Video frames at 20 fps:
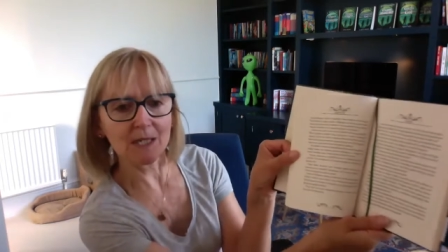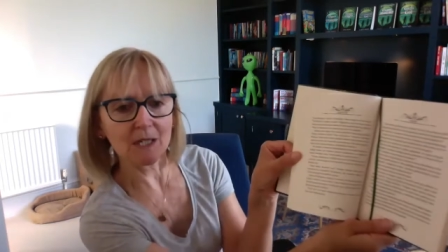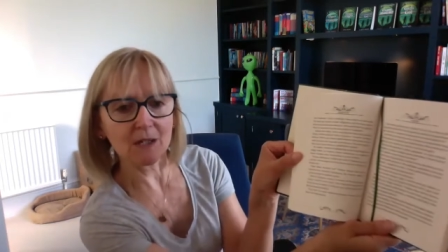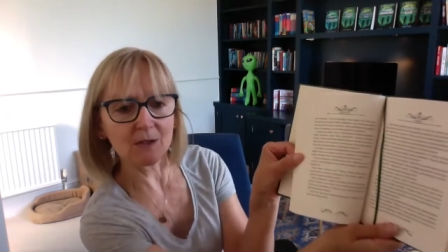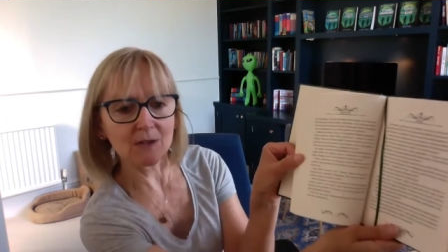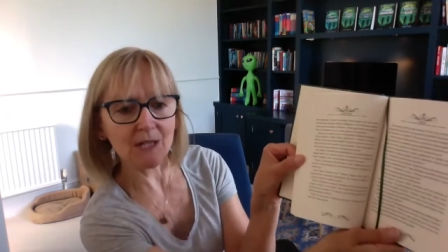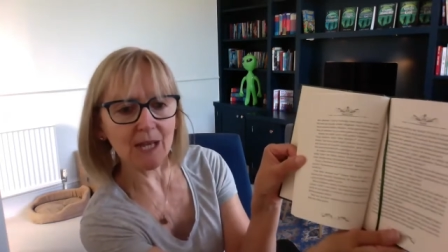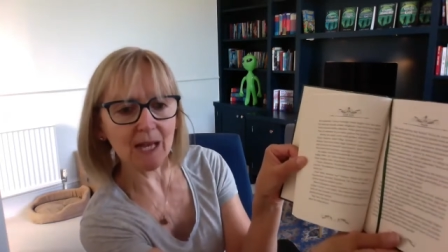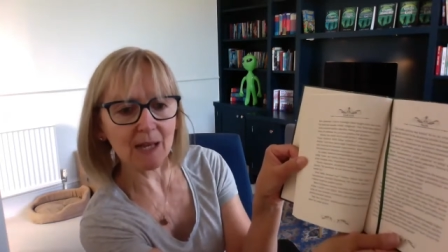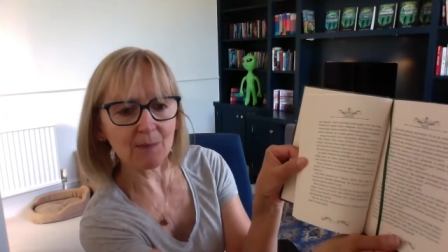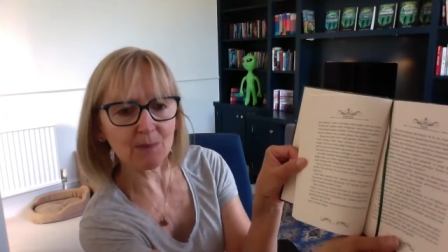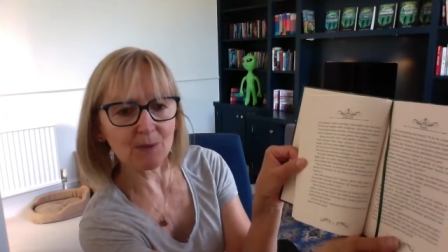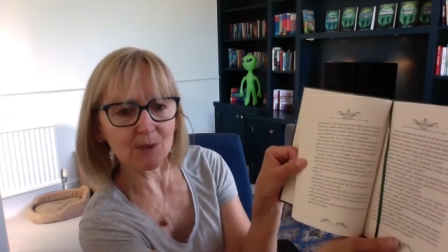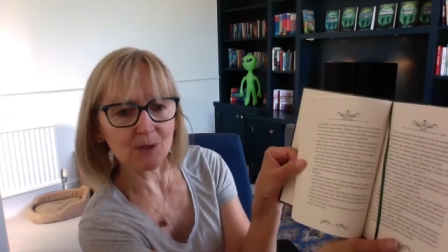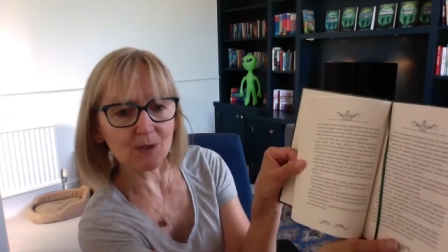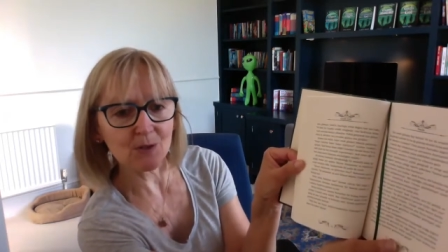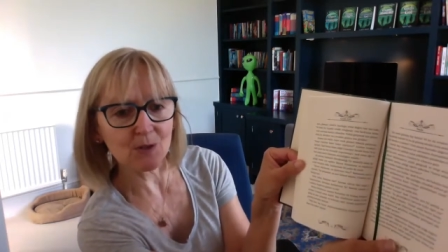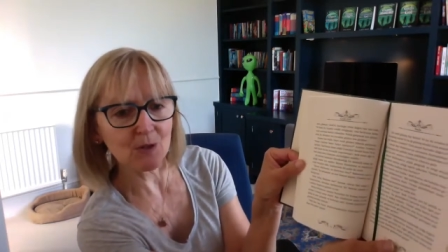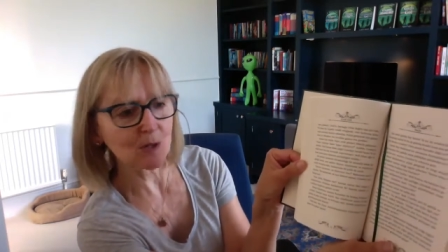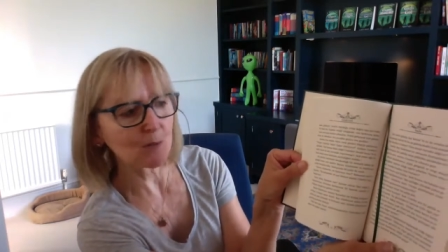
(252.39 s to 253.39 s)
It looks
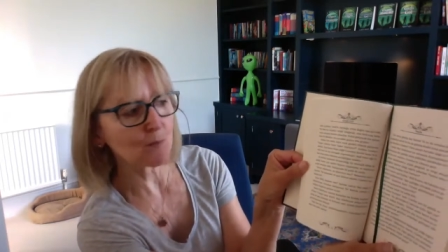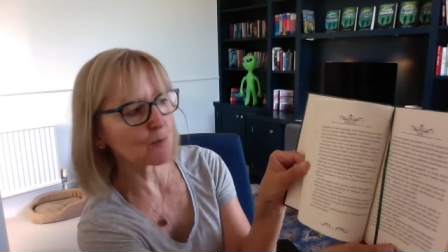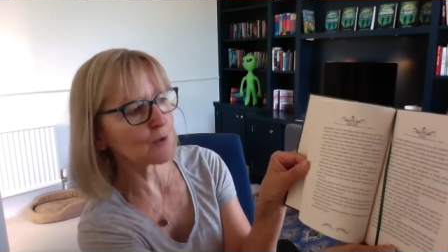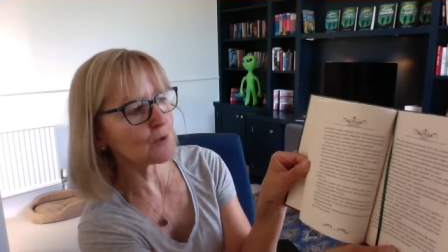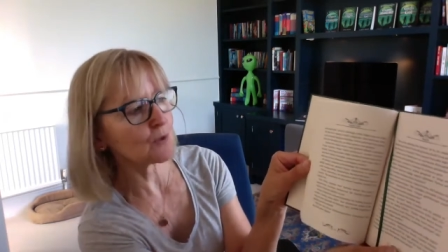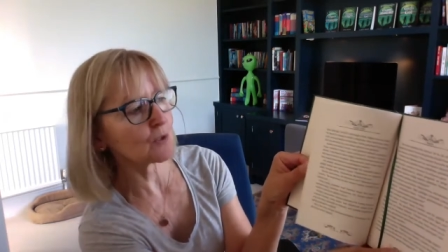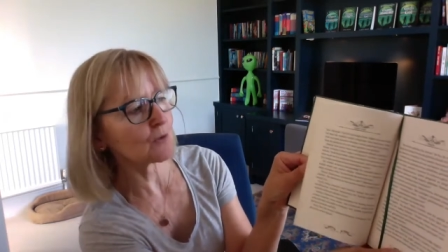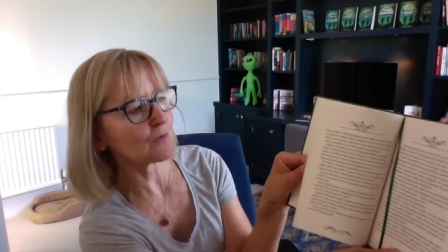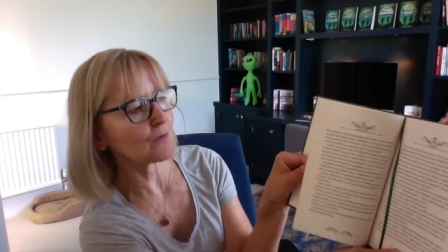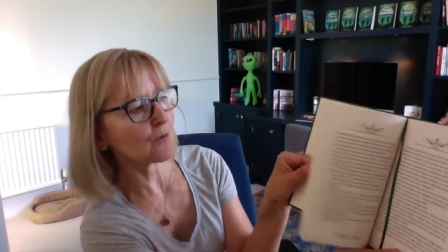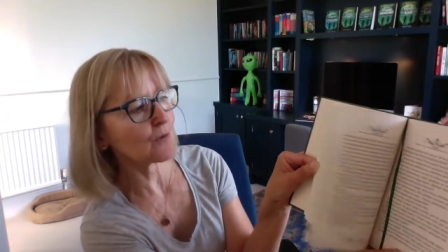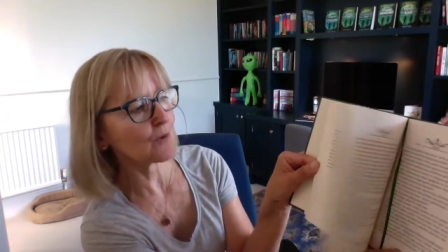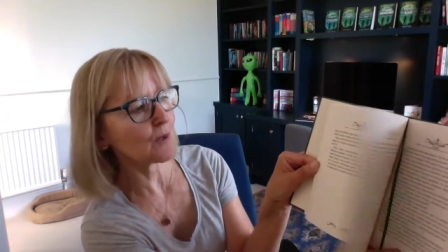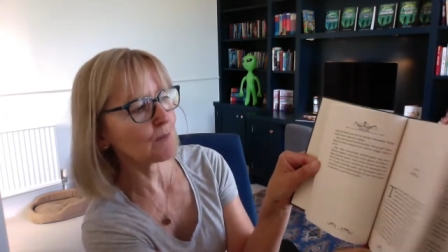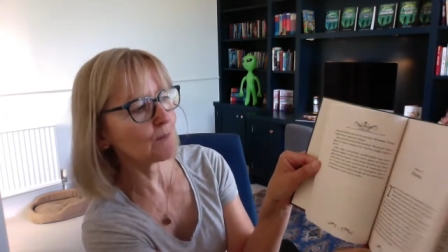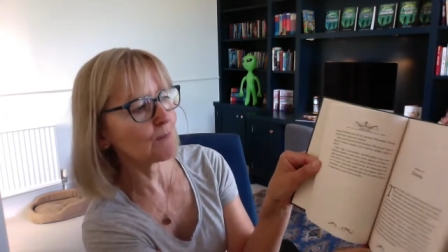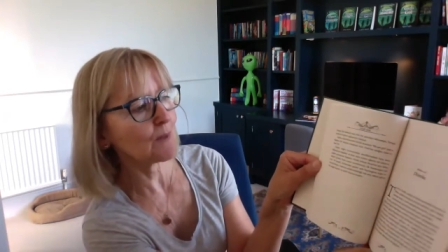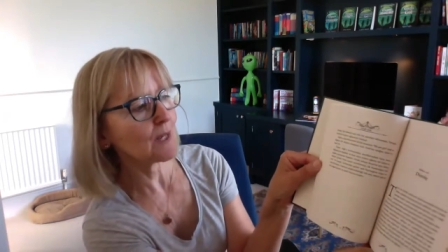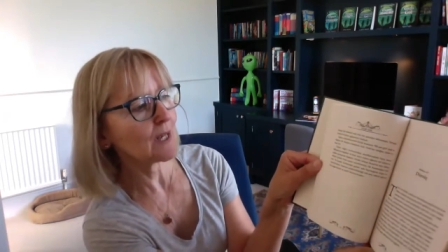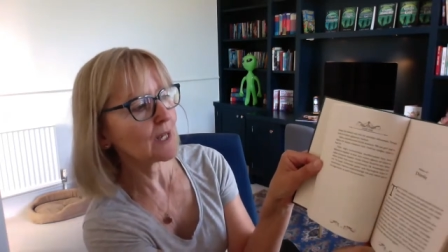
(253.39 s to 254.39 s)
absolutely beautiful.
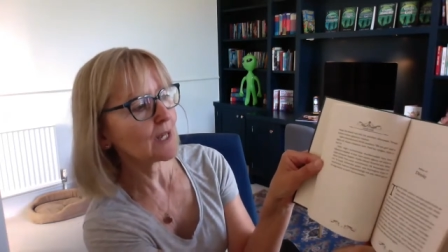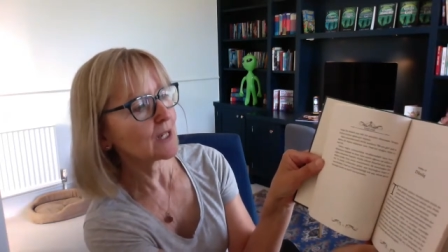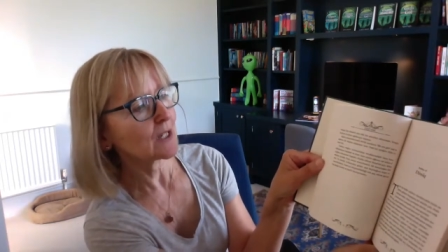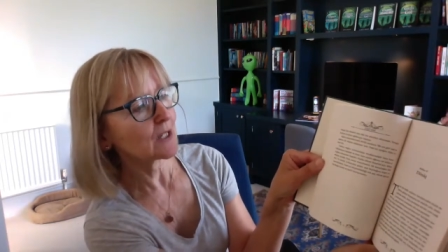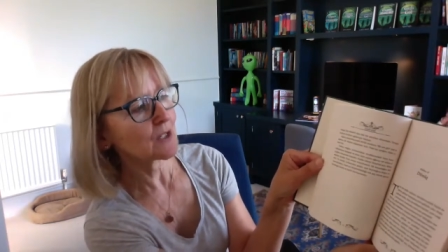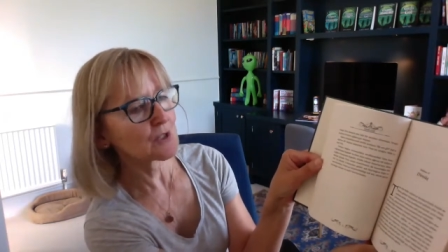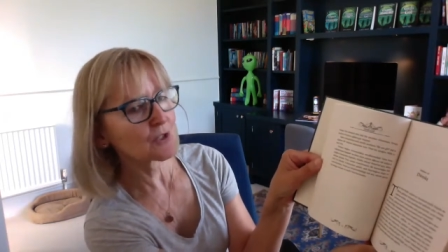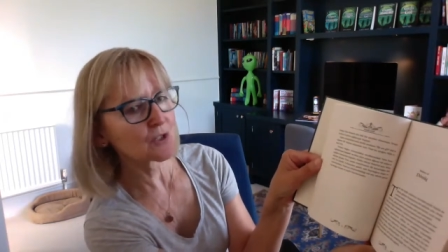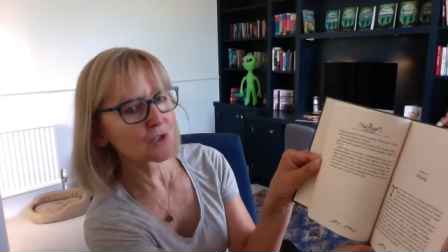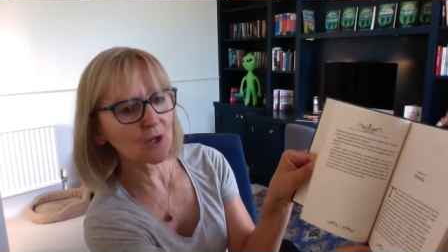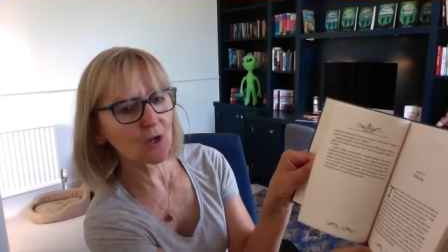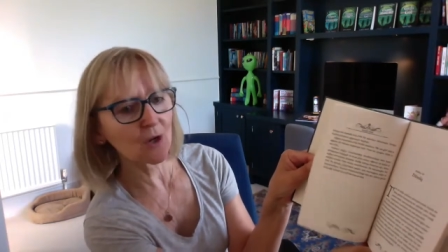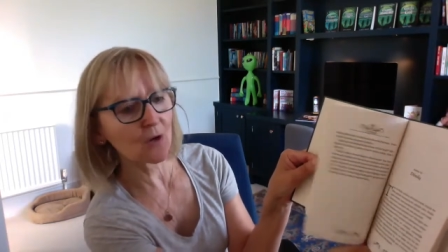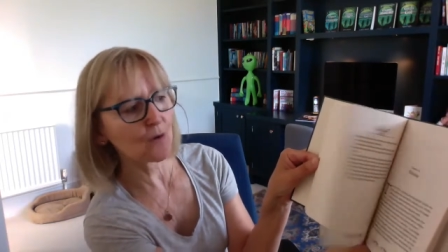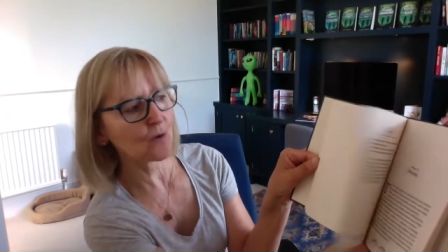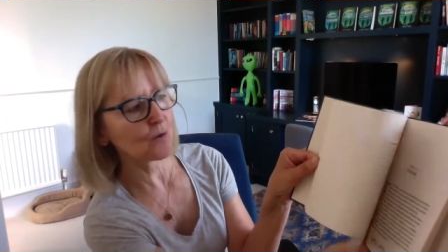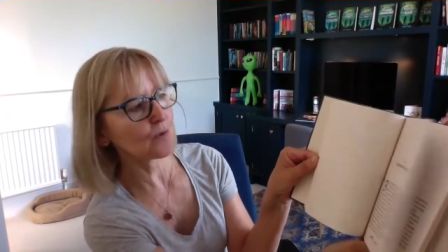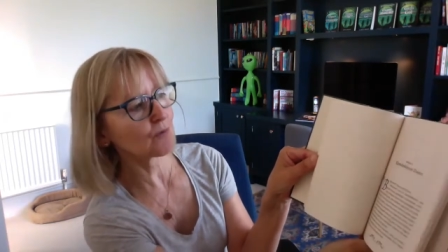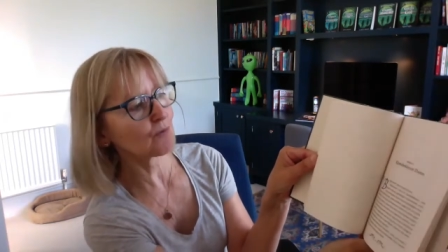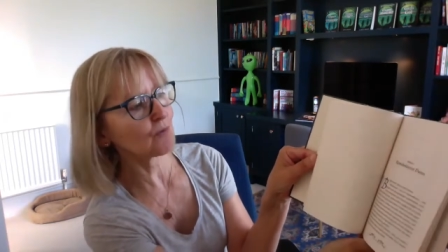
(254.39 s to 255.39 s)
I'm
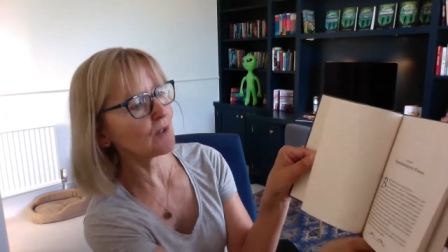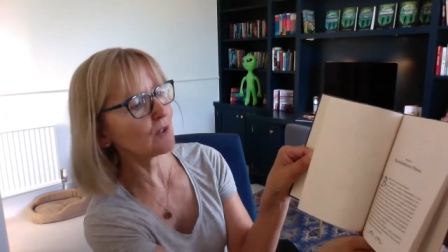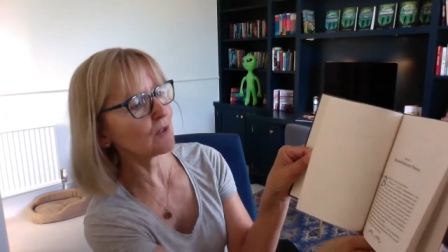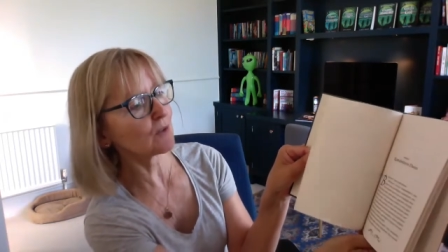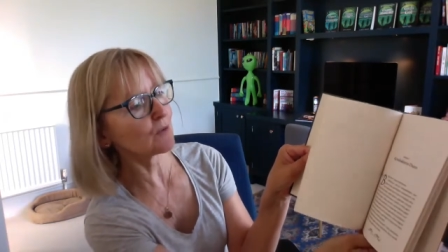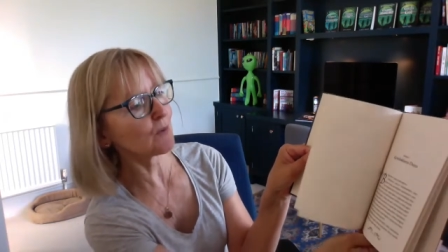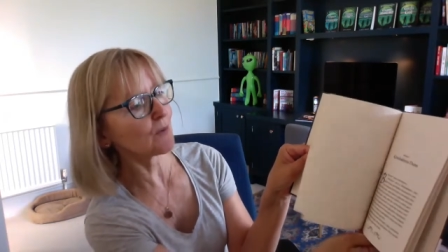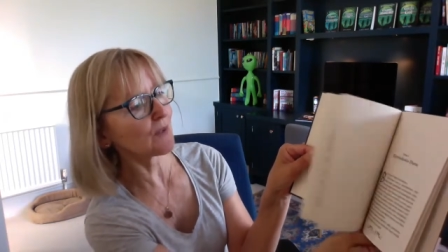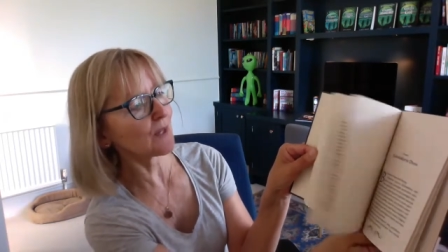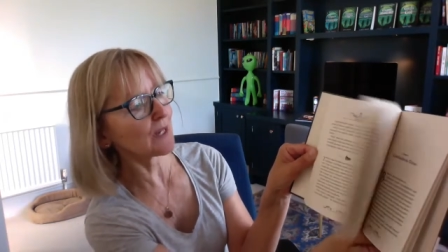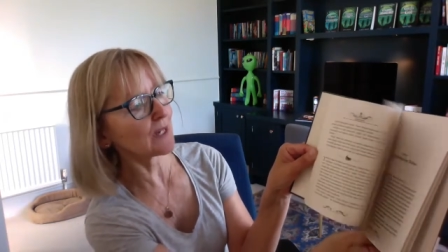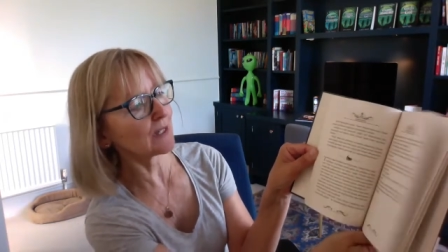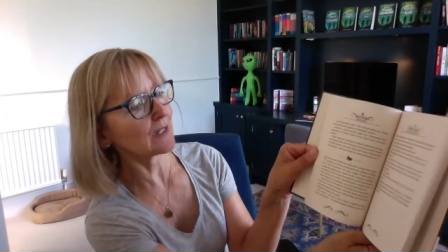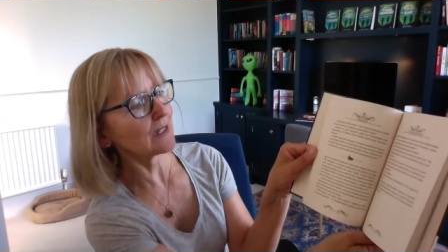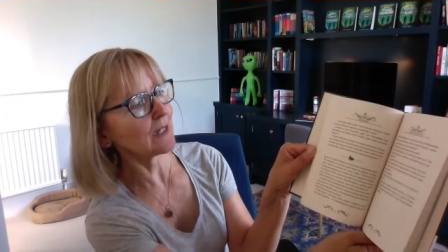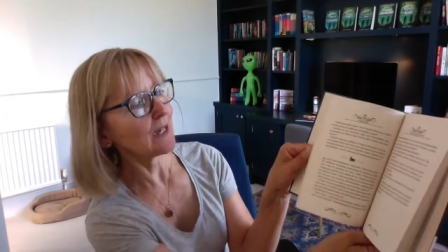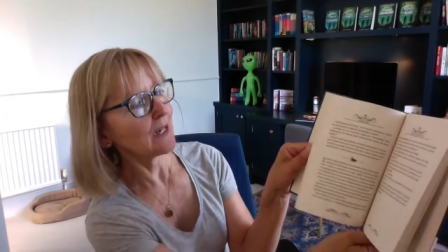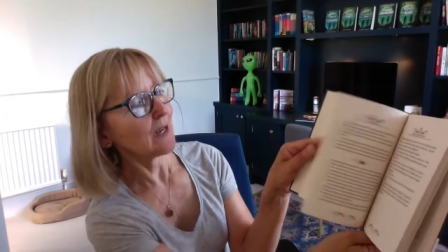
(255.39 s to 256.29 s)
so thrilled with it.